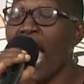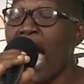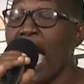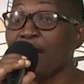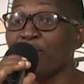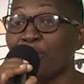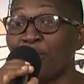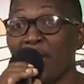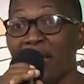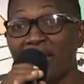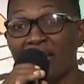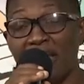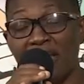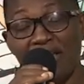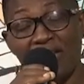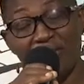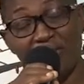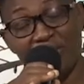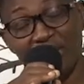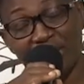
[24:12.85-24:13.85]
And when
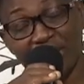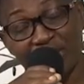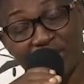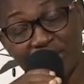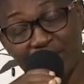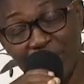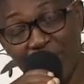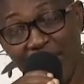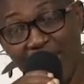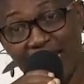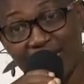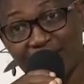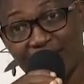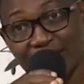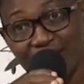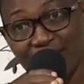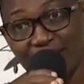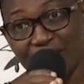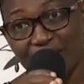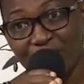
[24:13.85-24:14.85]
he reached where
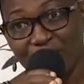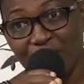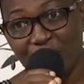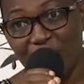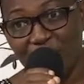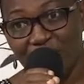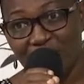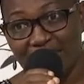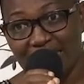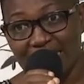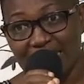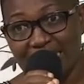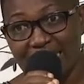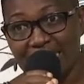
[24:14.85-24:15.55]
Jesus was,